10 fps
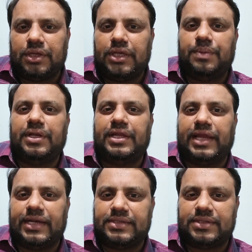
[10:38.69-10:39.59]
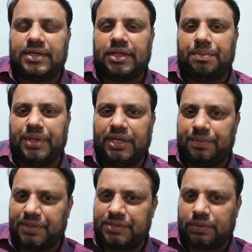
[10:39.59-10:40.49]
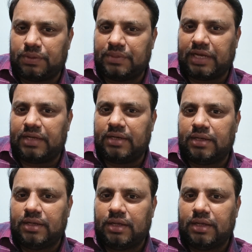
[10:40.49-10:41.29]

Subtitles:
he will get certain benefits out of that.